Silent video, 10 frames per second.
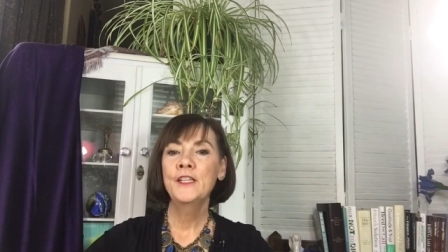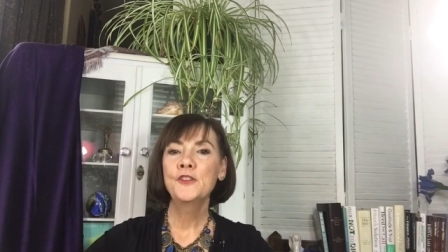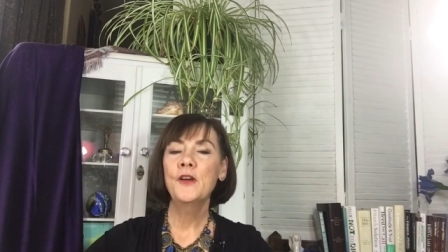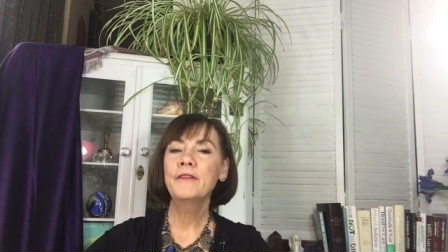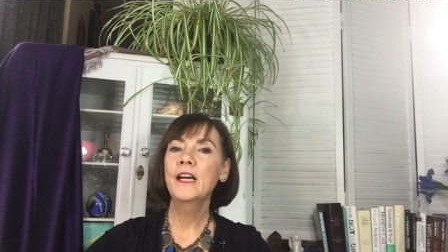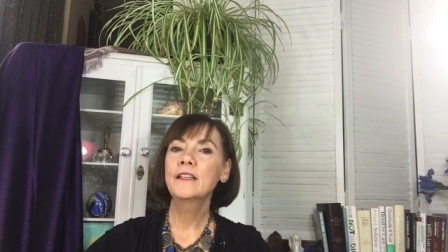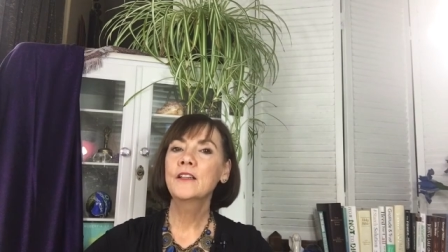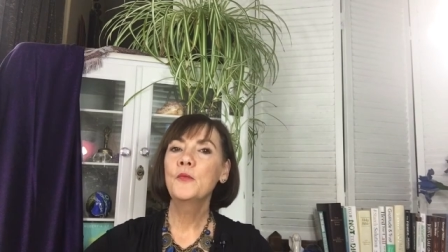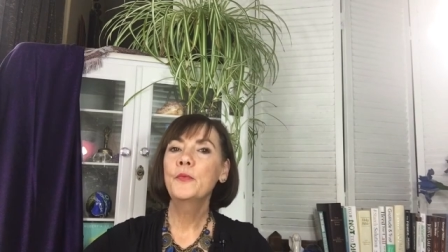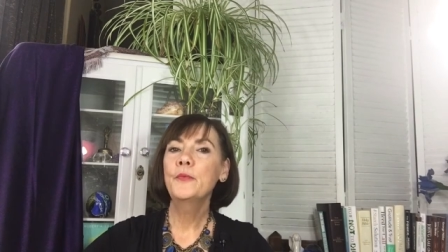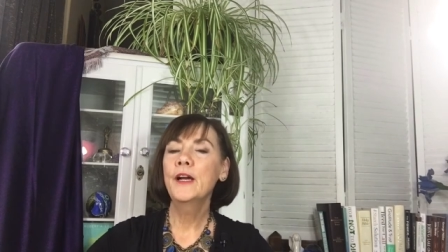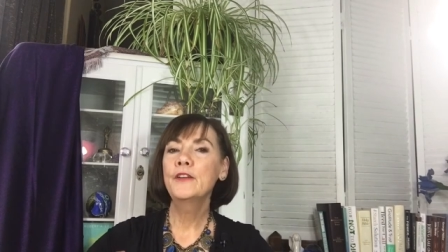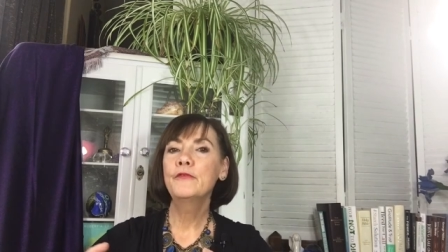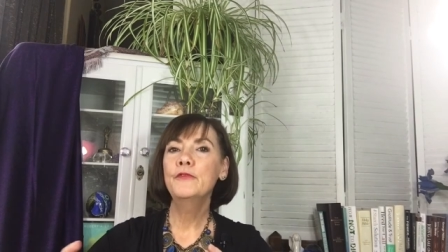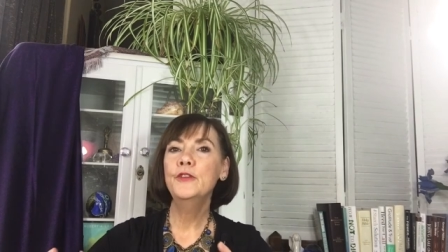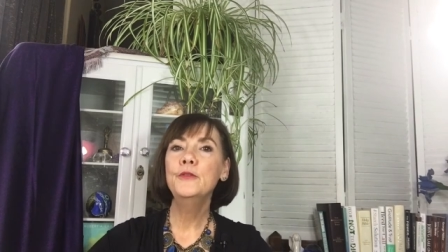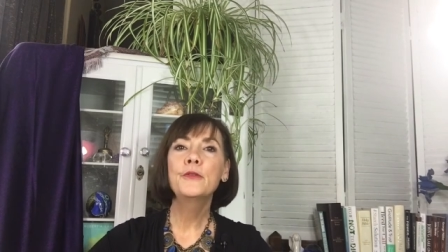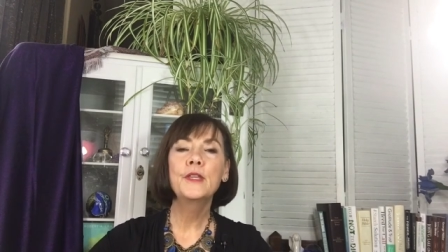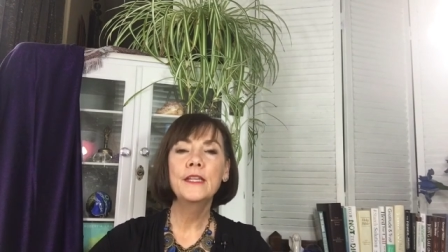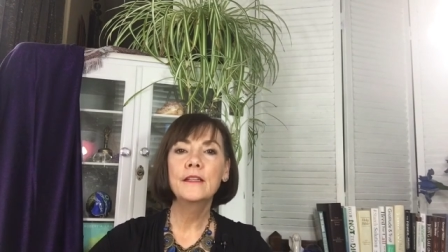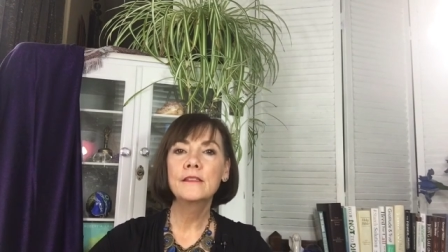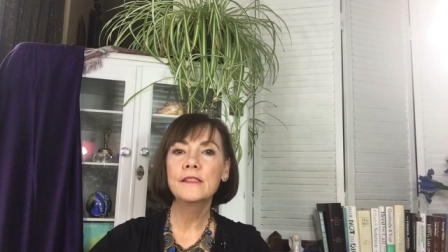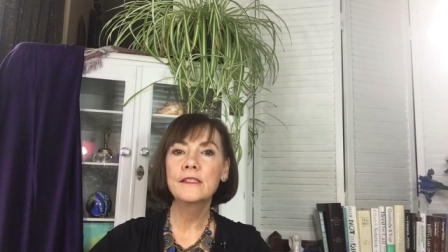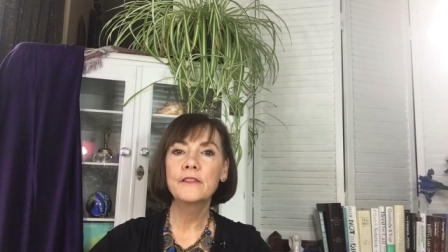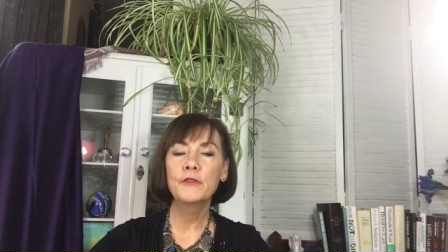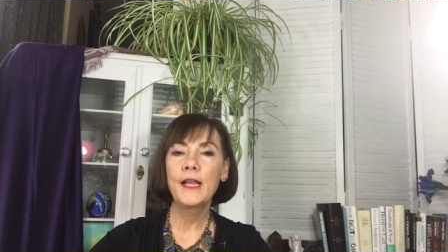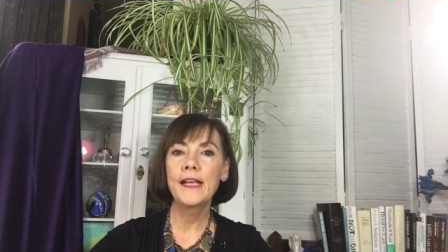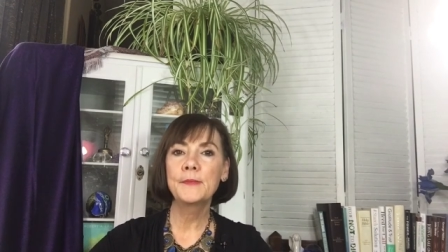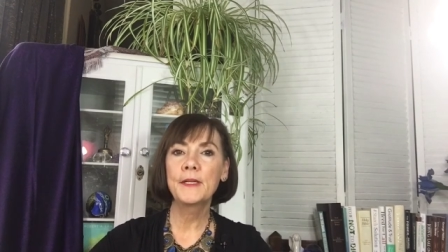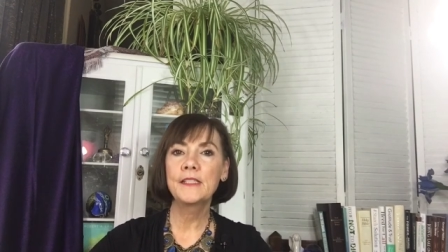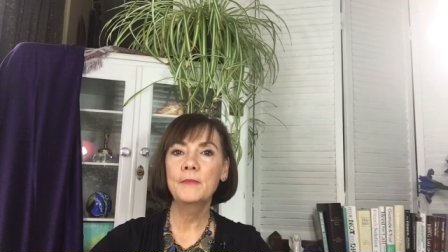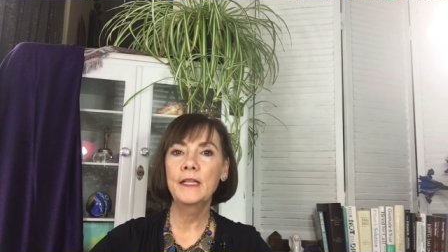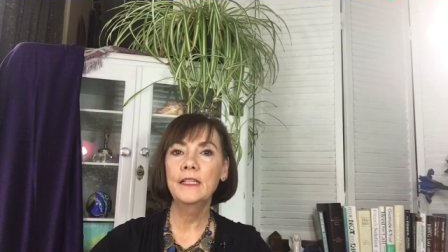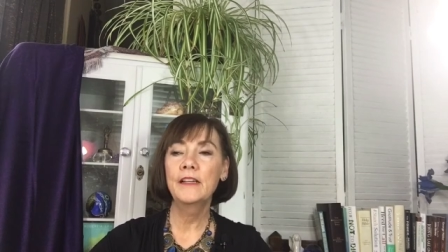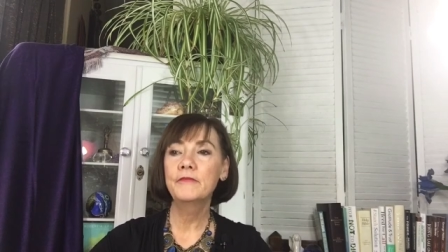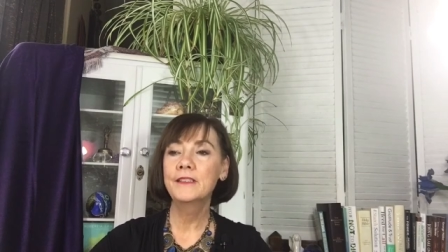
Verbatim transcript: So I've got quite a few things in different aspects of my life.